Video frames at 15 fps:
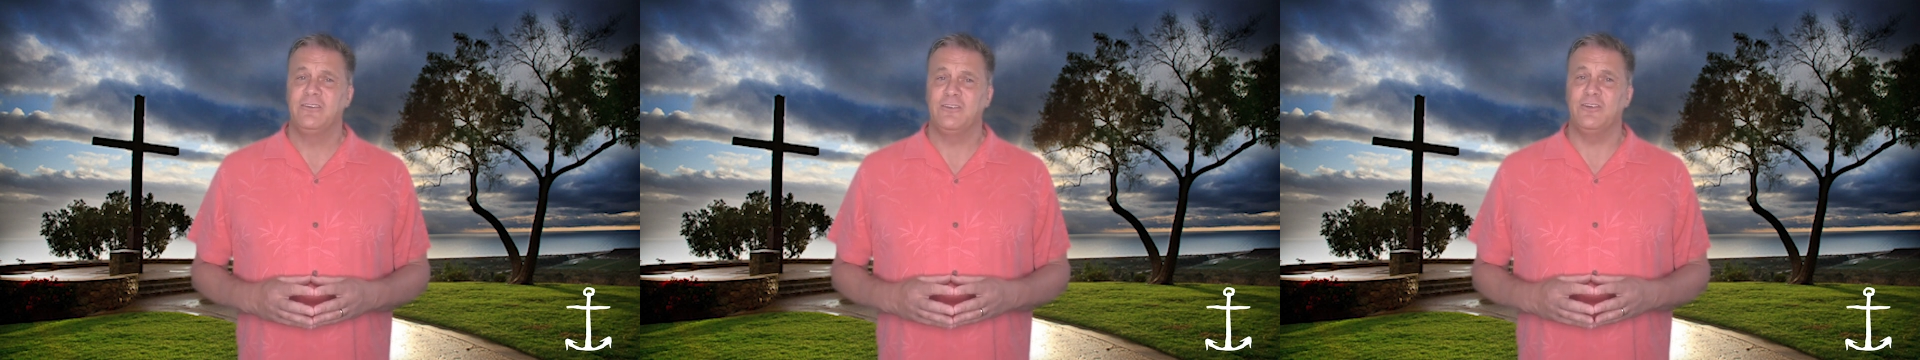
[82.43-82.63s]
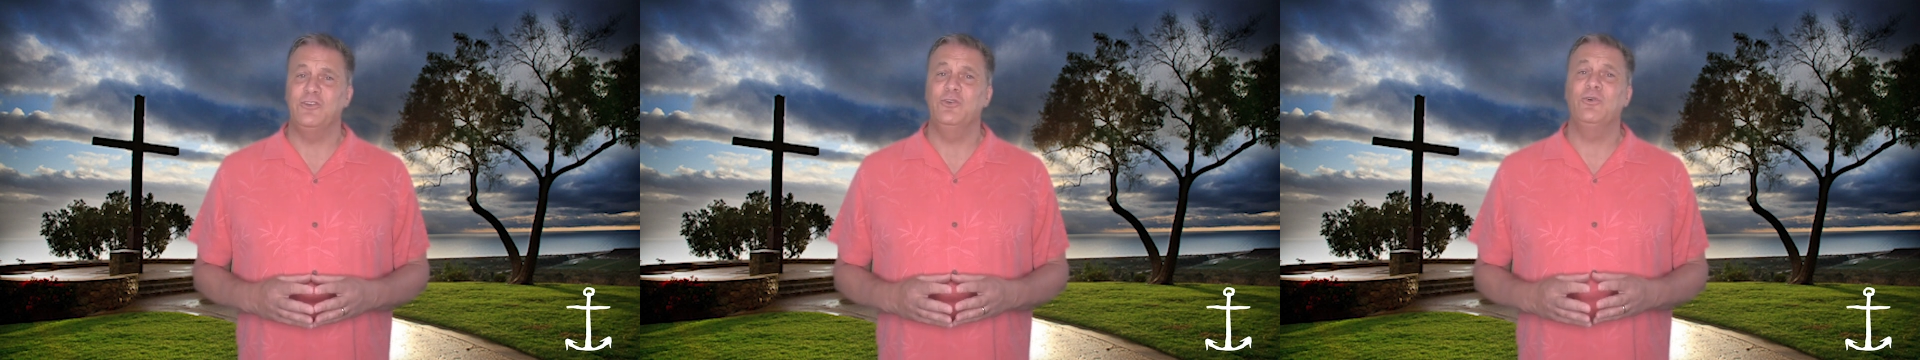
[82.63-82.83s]

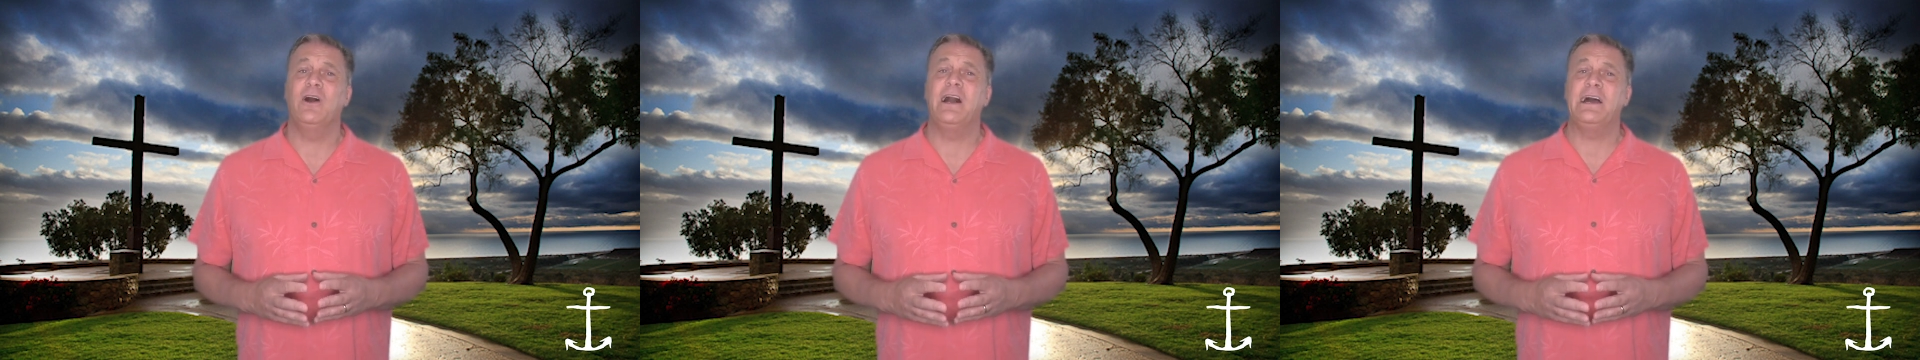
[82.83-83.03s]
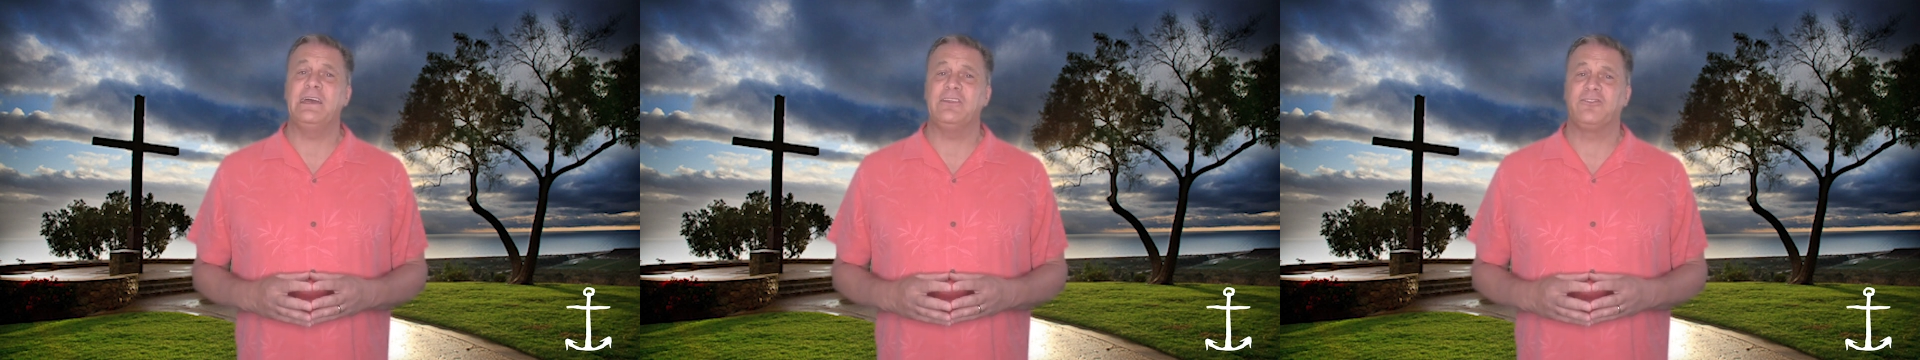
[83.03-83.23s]
to new
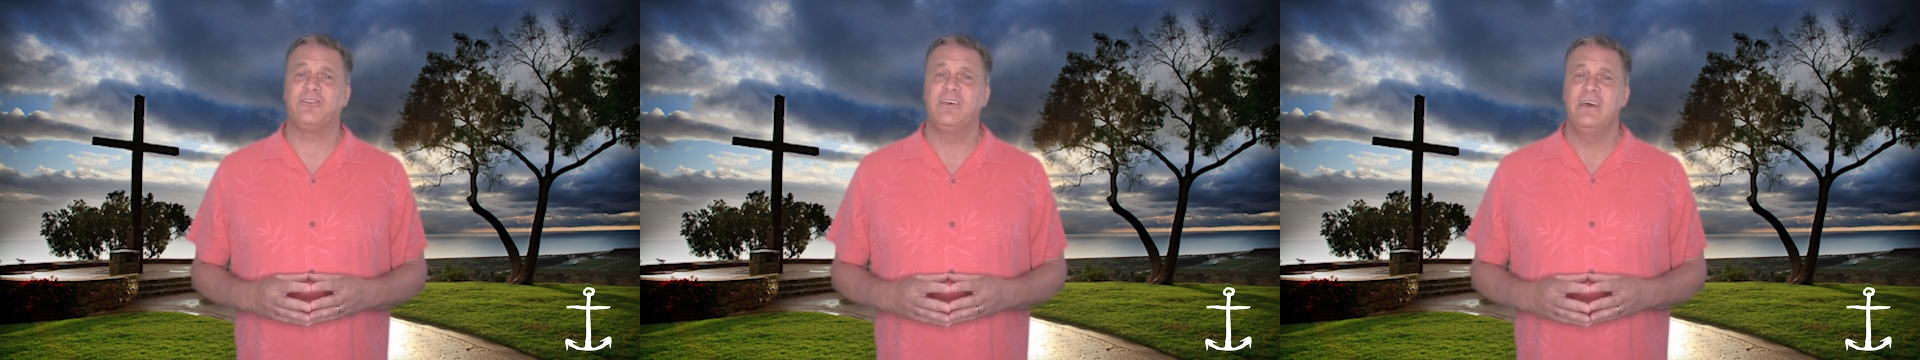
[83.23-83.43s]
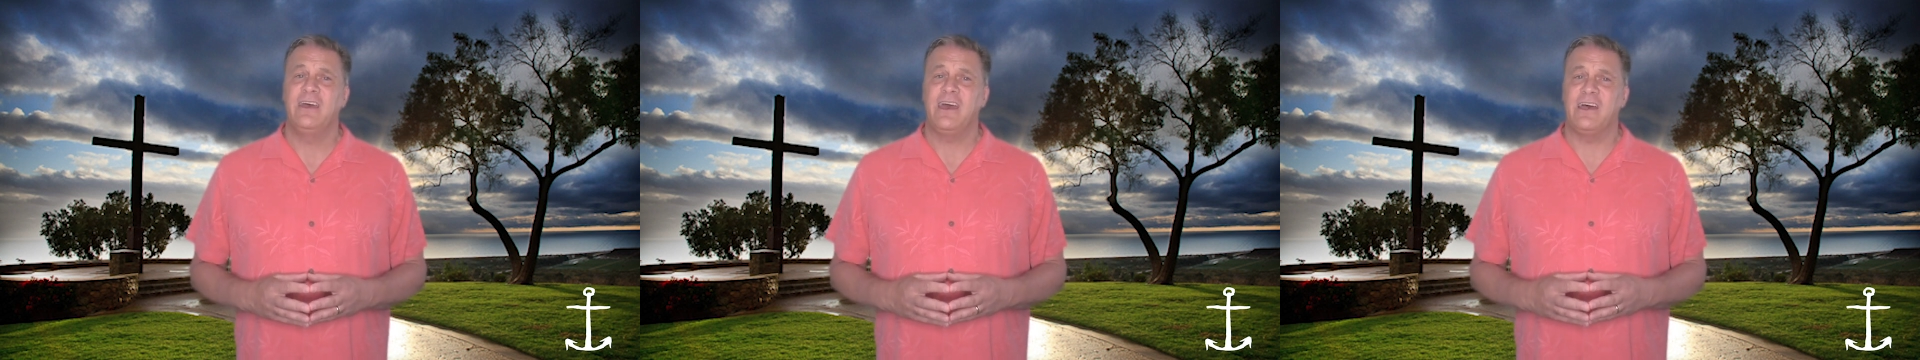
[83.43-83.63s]

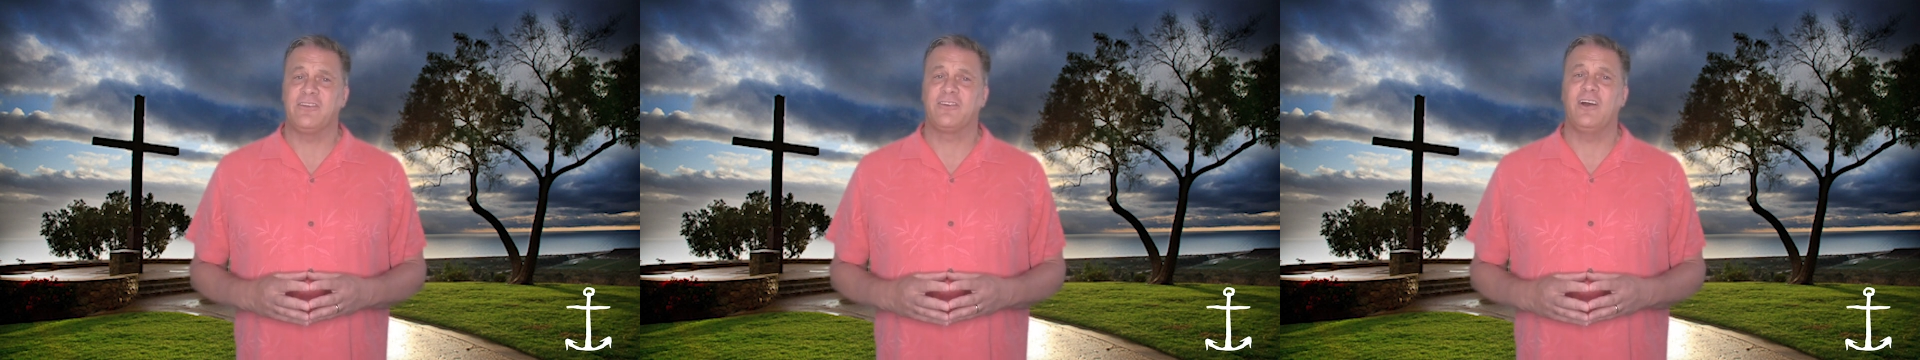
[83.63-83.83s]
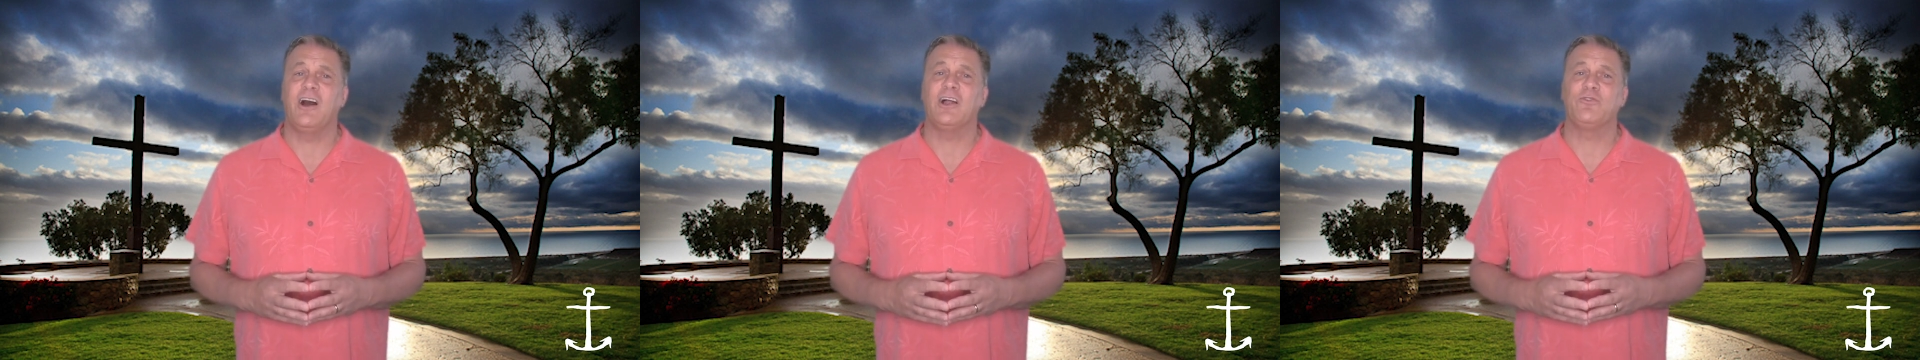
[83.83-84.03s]
heights
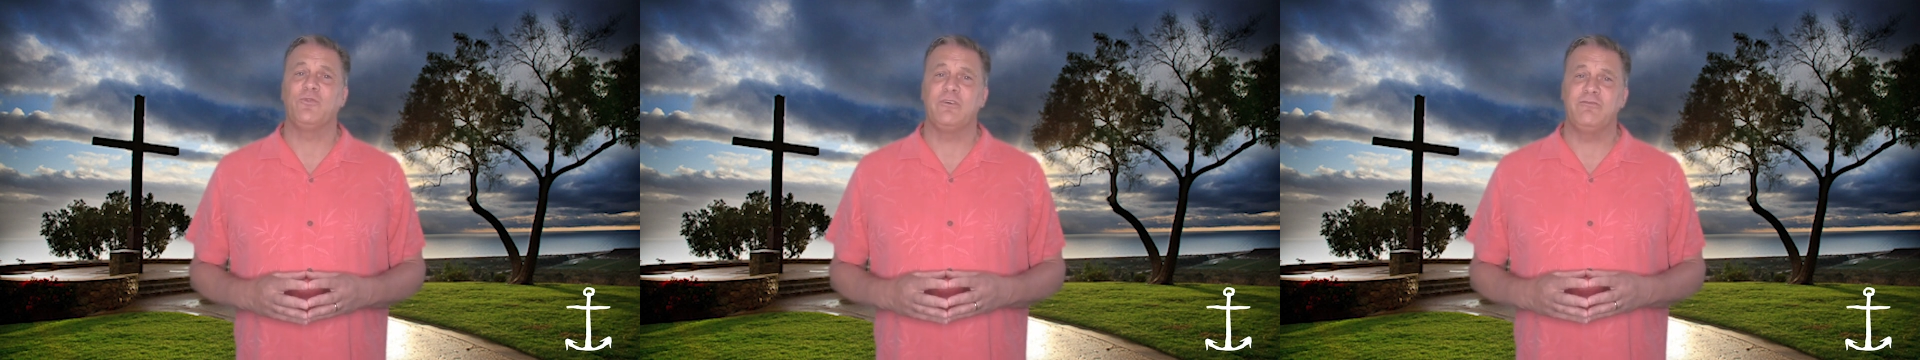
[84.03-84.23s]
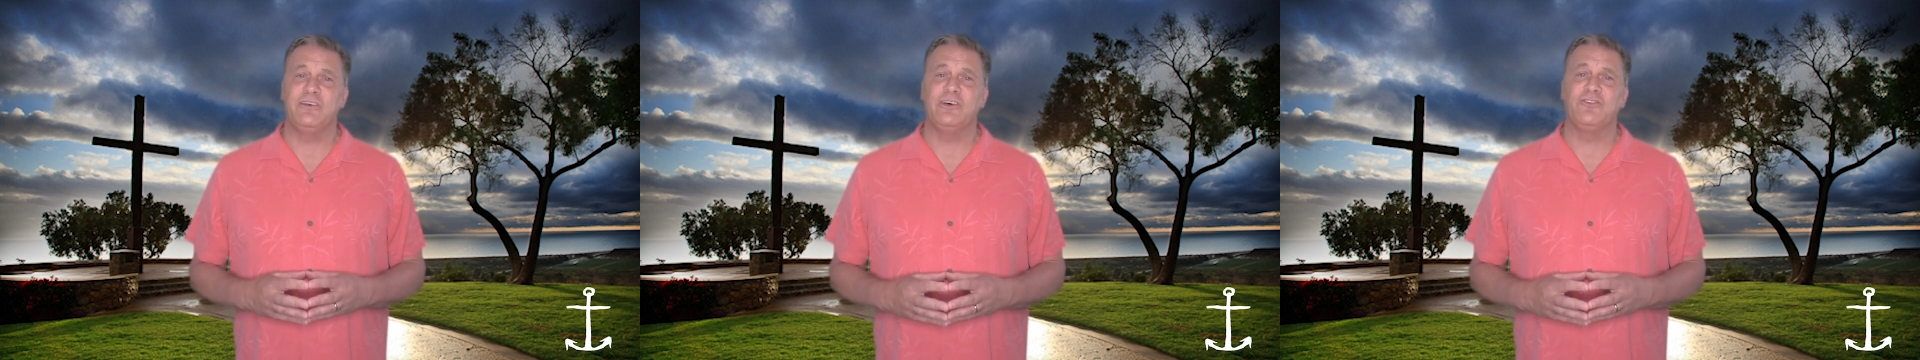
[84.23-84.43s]
as God
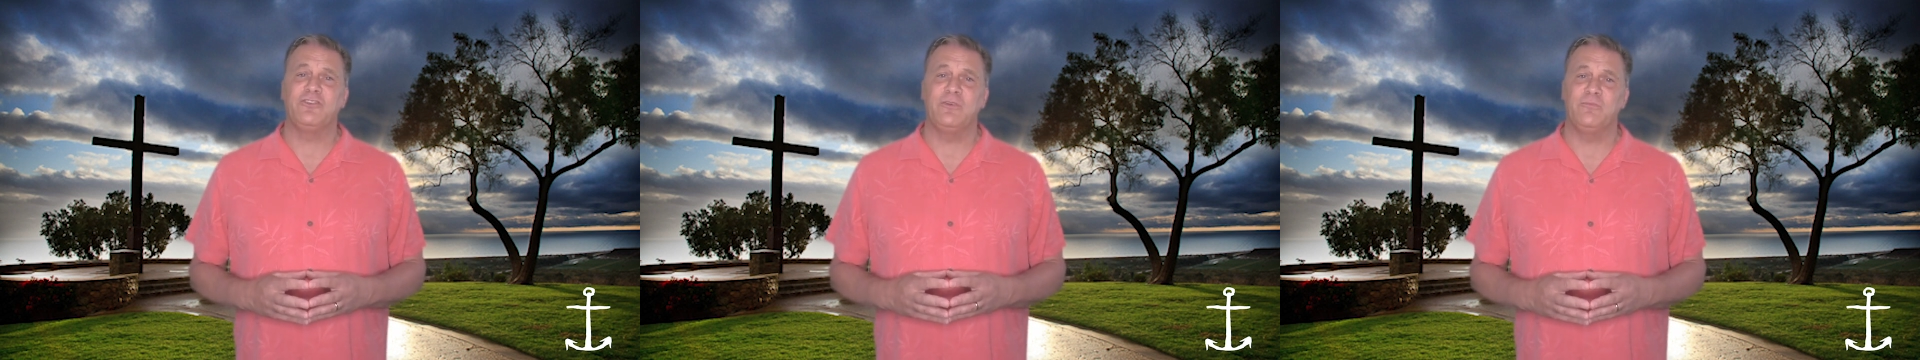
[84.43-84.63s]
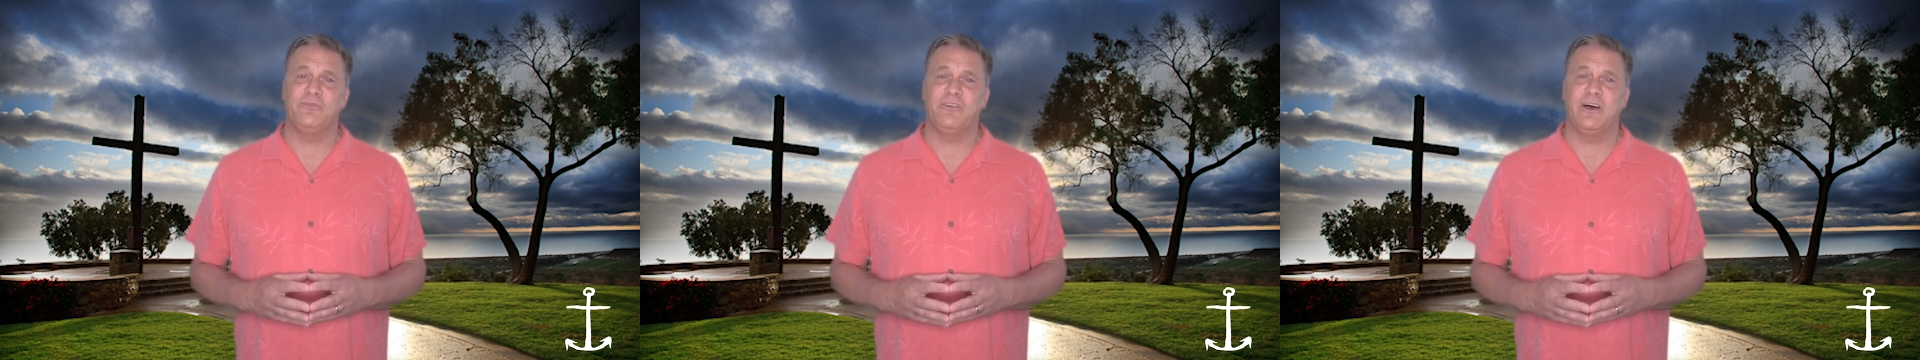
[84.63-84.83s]
reveals
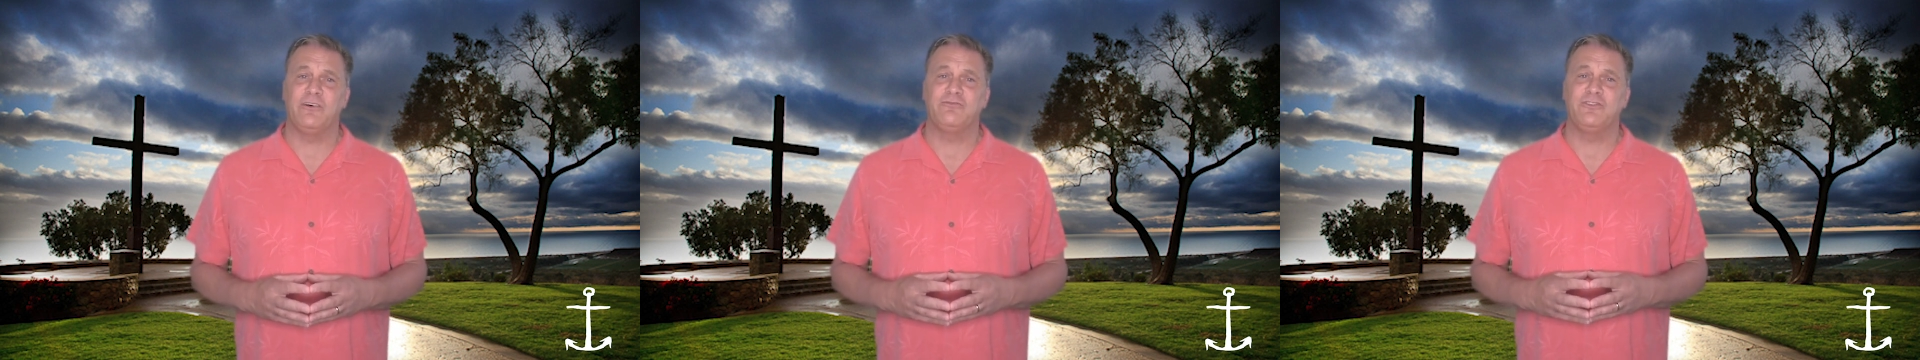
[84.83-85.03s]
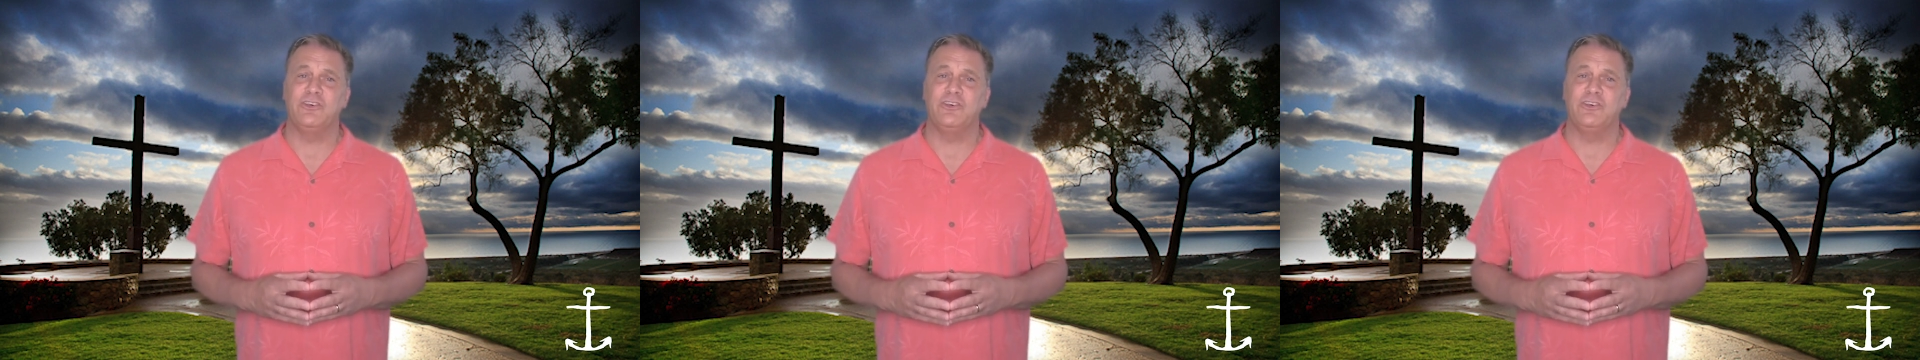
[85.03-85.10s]
Himself